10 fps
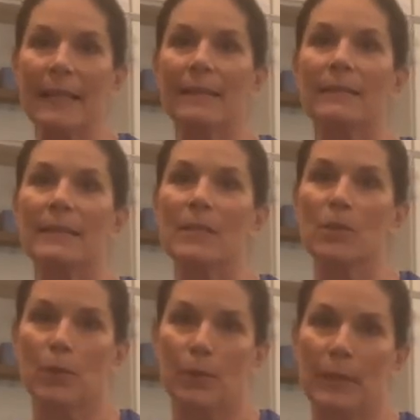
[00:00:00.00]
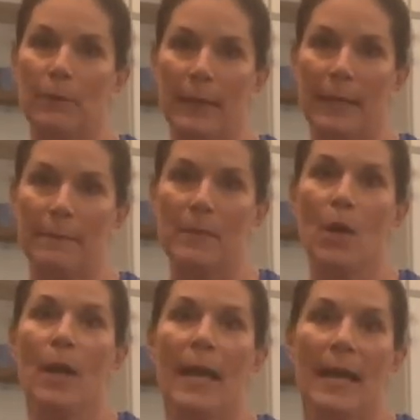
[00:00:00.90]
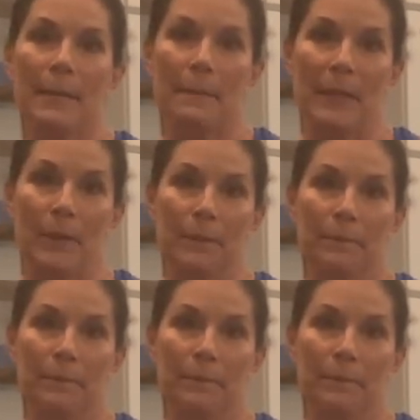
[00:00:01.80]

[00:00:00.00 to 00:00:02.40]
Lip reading: and at least 30 grams at a meal.